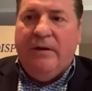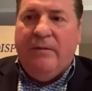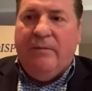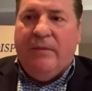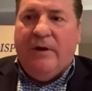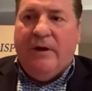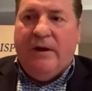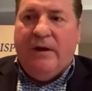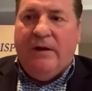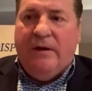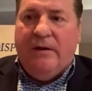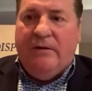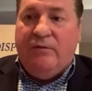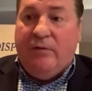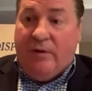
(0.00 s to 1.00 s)
my
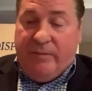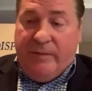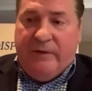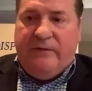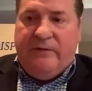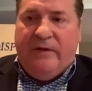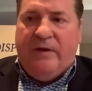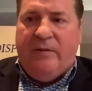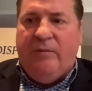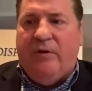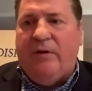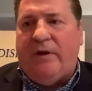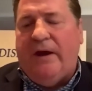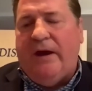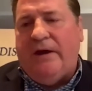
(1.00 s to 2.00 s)
uh, 12th best selling
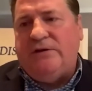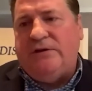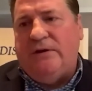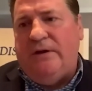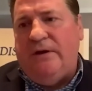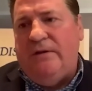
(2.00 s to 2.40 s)
book, actually.